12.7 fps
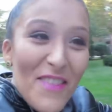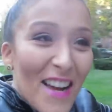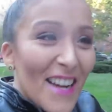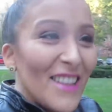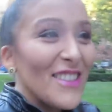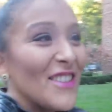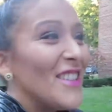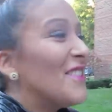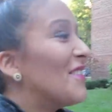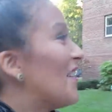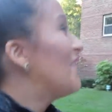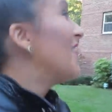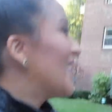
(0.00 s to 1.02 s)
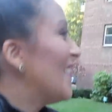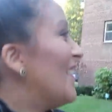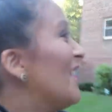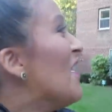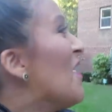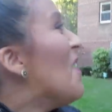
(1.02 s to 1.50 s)
my hair looks crazy when I walked
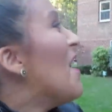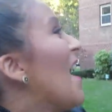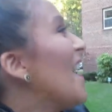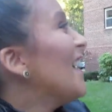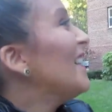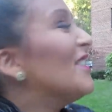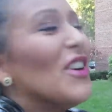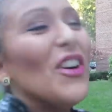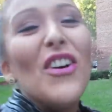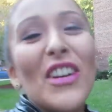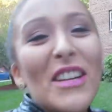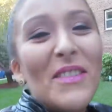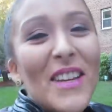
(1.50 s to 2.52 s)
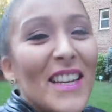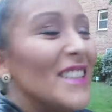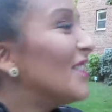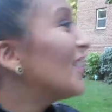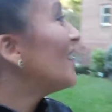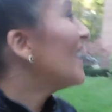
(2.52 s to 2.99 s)
out. And he's talking to me. He's looking